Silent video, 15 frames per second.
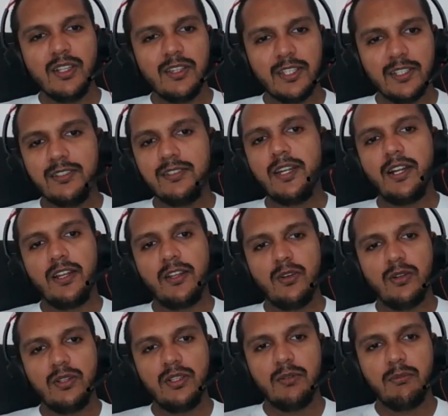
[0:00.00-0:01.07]
things that I
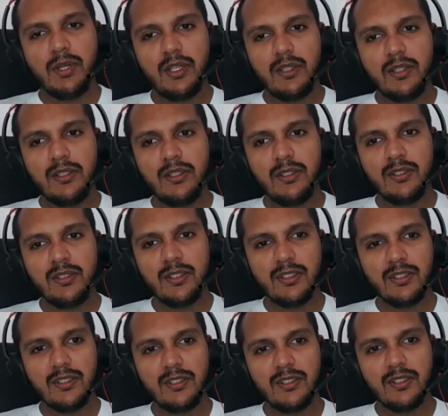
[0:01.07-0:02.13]
got in my
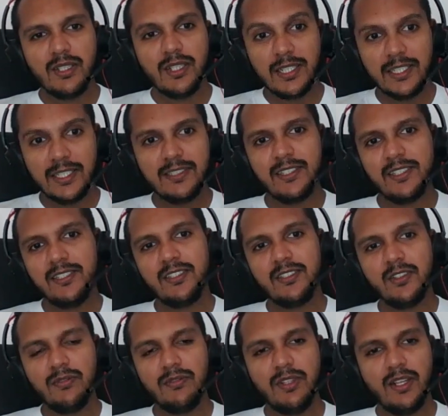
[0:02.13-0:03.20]
uh, early stages
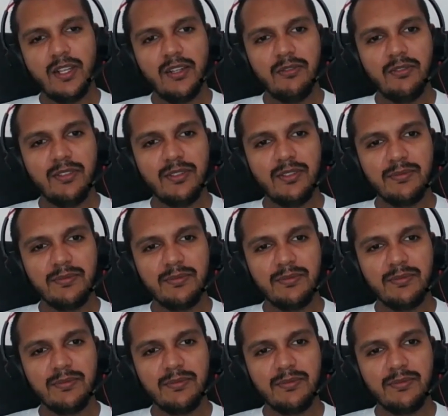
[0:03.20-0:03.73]
of the life.